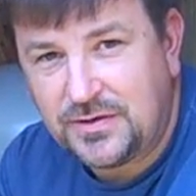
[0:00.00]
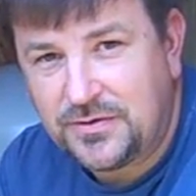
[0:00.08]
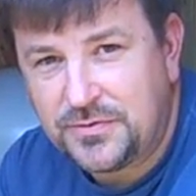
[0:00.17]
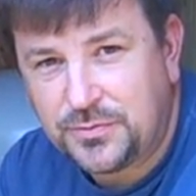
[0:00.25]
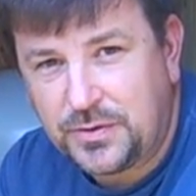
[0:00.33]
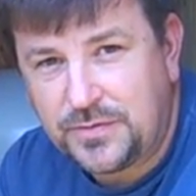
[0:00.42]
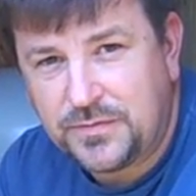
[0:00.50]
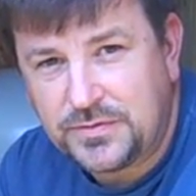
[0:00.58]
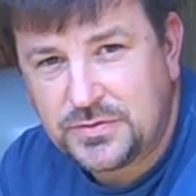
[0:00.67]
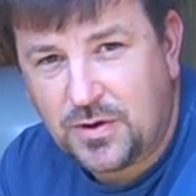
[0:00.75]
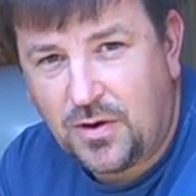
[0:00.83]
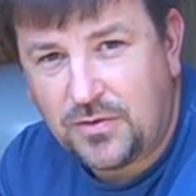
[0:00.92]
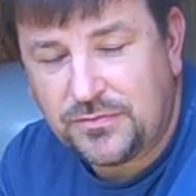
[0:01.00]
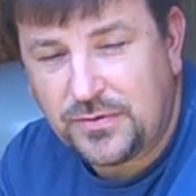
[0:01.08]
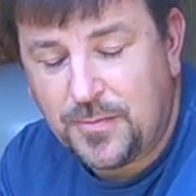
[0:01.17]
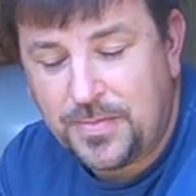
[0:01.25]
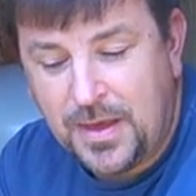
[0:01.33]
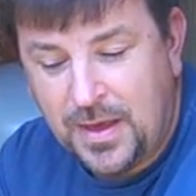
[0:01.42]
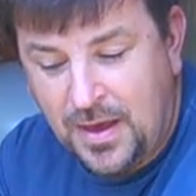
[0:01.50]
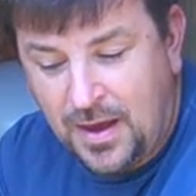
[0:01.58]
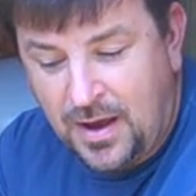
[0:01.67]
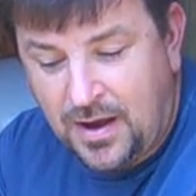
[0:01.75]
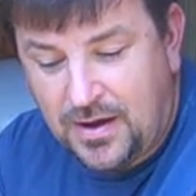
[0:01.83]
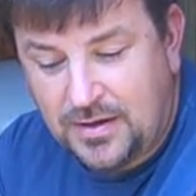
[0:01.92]
120 foot tall. So
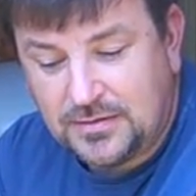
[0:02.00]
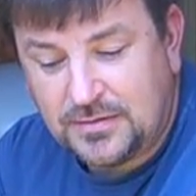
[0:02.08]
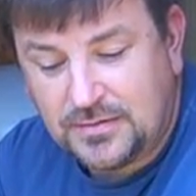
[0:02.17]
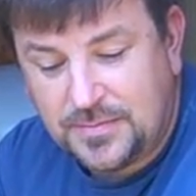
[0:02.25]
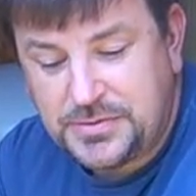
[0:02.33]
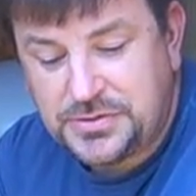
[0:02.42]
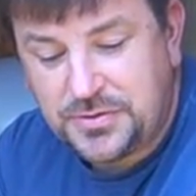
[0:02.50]
uh, let me